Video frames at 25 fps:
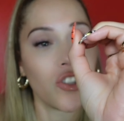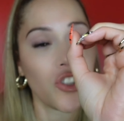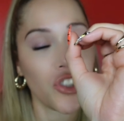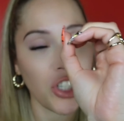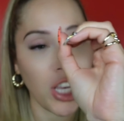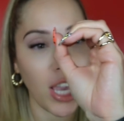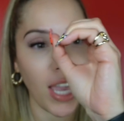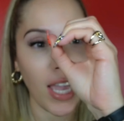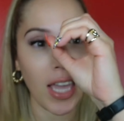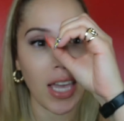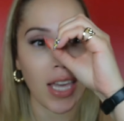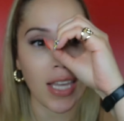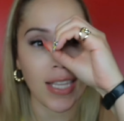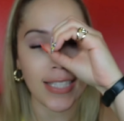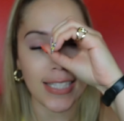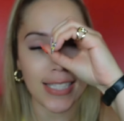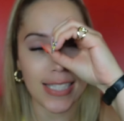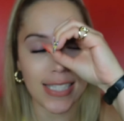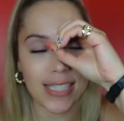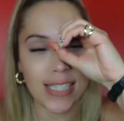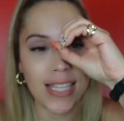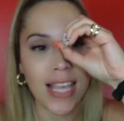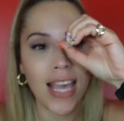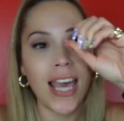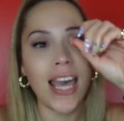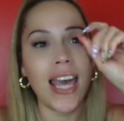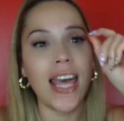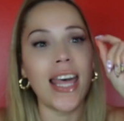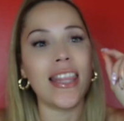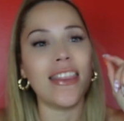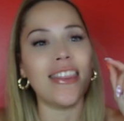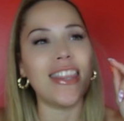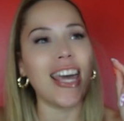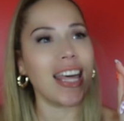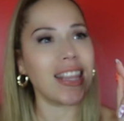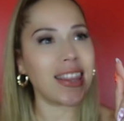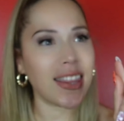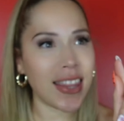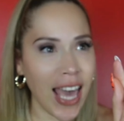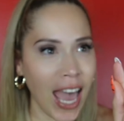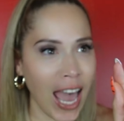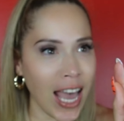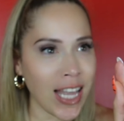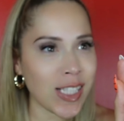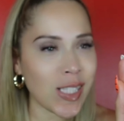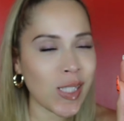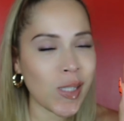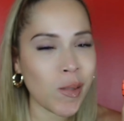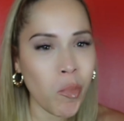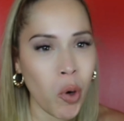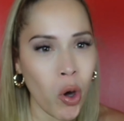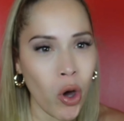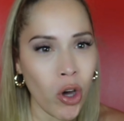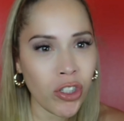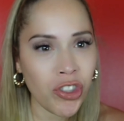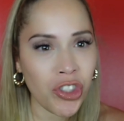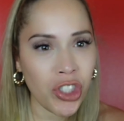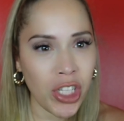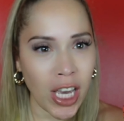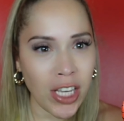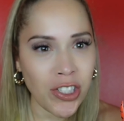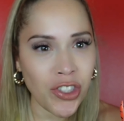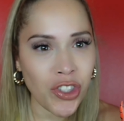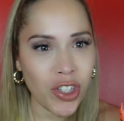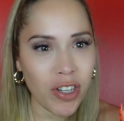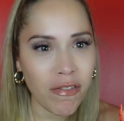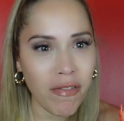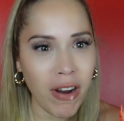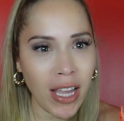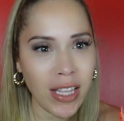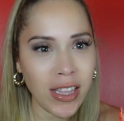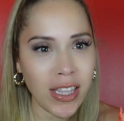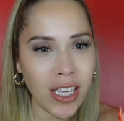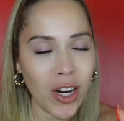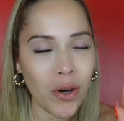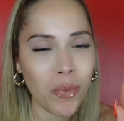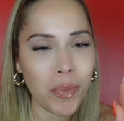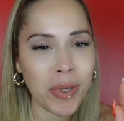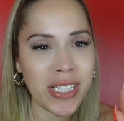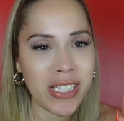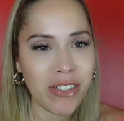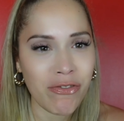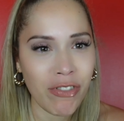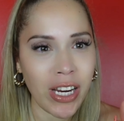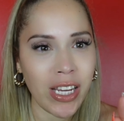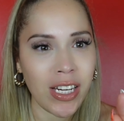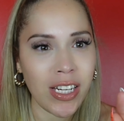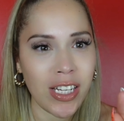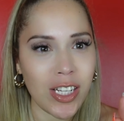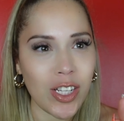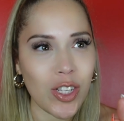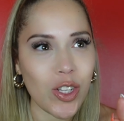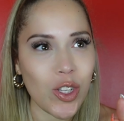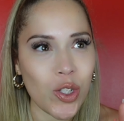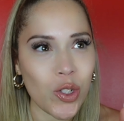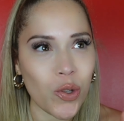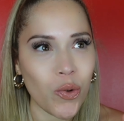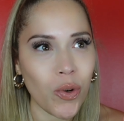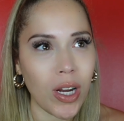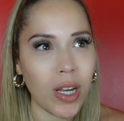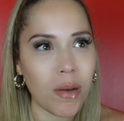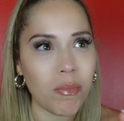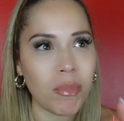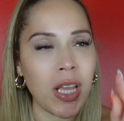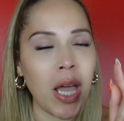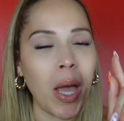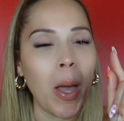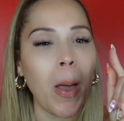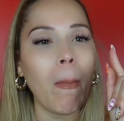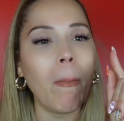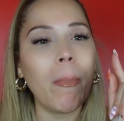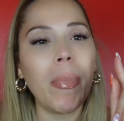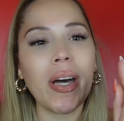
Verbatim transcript: chance that that small gesture right there was written in the script.